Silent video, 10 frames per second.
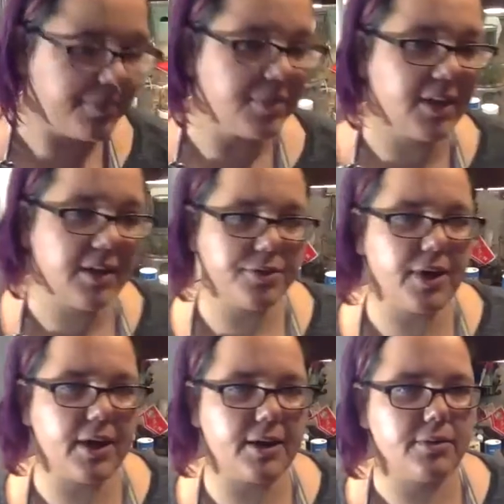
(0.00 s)
Then I
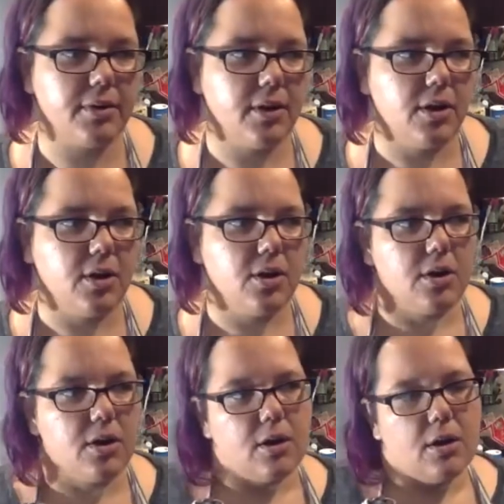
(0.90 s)
thought,
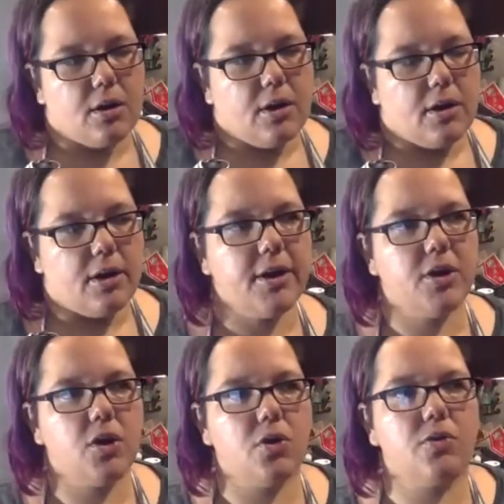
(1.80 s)
you
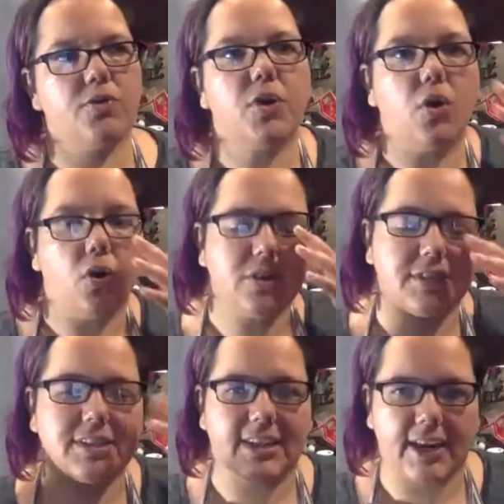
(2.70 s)
know, if the goal is
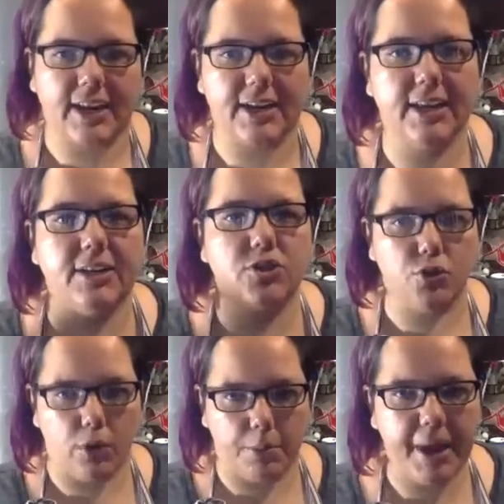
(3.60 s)
to get it
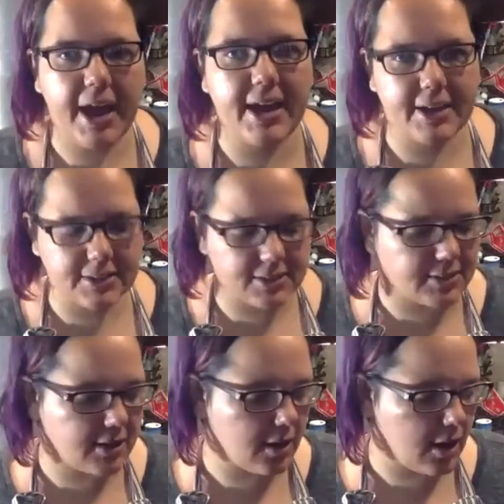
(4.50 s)
into a
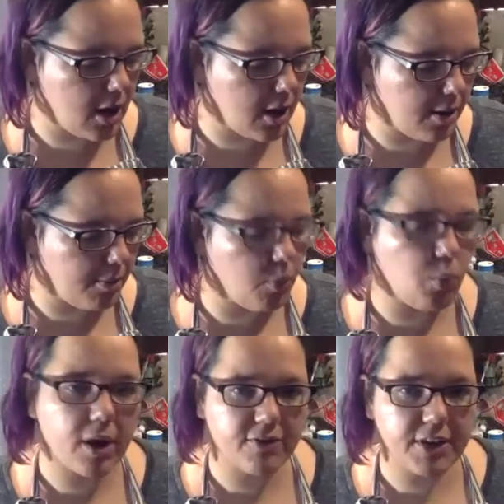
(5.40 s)
paste, um,
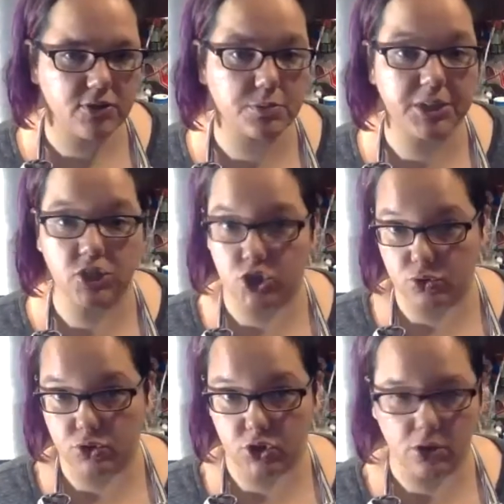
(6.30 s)
what if I use my
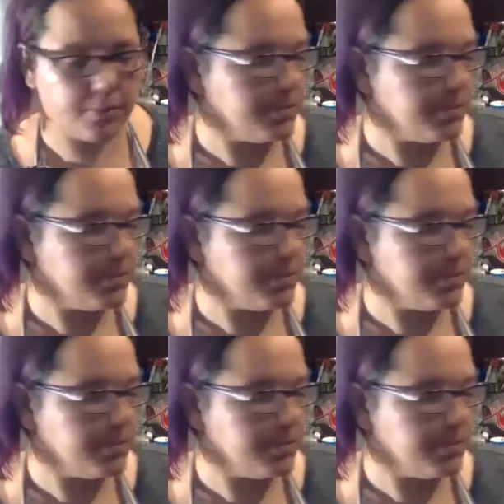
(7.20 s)
juicer?